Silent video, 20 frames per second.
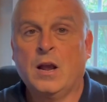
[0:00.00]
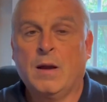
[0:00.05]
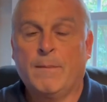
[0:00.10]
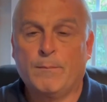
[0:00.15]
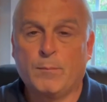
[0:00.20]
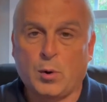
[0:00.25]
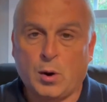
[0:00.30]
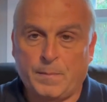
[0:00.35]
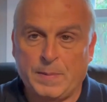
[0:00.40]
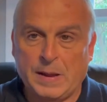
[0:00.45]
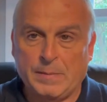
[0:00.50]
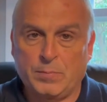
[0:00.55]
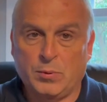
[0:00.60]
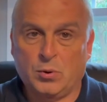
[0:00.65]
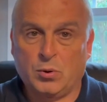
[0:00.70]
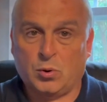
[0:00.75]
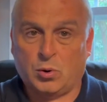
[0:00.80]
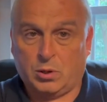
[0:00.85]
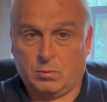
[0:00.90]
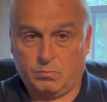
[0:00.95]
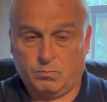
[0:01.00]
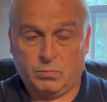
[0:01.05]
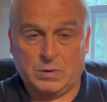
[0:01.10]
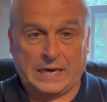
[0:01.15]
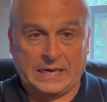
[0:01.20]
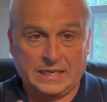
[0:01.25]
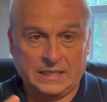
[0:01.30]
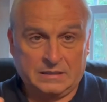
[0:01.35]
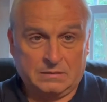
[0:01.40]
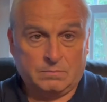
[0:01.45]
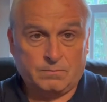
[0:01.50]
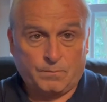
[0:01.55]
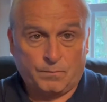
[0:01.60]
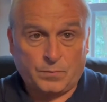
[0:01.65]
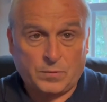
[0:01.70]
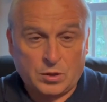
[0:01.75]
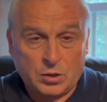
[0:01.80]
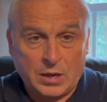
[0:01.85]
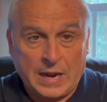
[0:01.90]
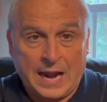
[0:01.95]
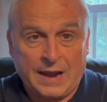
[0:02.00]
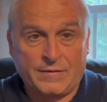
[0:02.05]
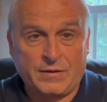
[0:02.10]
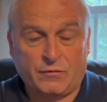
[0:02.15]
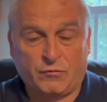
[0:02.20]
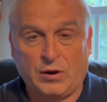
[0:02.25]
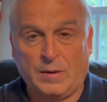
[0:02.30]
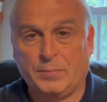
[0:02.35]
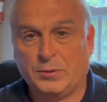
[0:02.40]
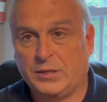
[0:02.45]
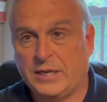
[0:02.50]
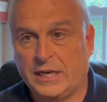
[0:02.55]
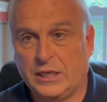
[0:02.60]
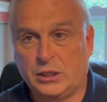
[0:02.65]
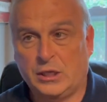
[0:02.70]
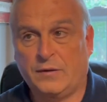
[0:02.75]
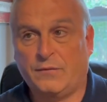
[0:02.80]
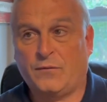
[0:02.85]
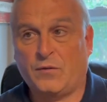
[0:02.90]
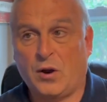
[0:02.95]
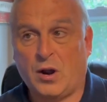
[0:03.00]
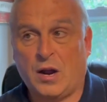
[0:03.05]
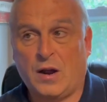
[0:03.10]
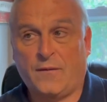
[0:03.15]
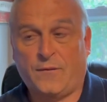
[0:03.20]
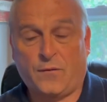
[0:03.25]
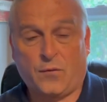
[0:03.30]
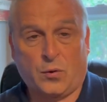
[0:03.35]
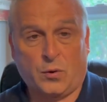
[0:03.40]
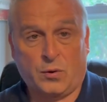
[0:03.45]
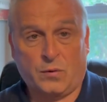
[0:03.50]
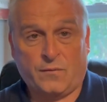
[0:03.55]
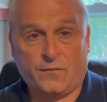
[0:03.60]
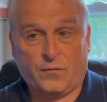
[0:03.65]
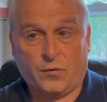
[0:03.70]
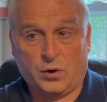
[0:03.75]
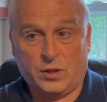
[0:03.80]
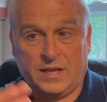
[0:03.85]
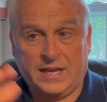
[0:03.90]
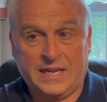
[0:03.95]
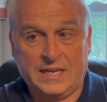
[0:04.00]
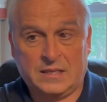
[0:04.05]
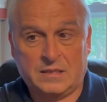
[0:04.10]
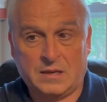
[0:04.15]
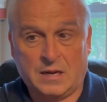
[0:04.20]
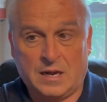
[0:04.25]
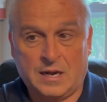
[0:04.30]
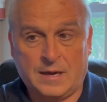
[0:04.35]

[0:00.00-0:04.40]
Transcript: more people, or they just have the reputation for these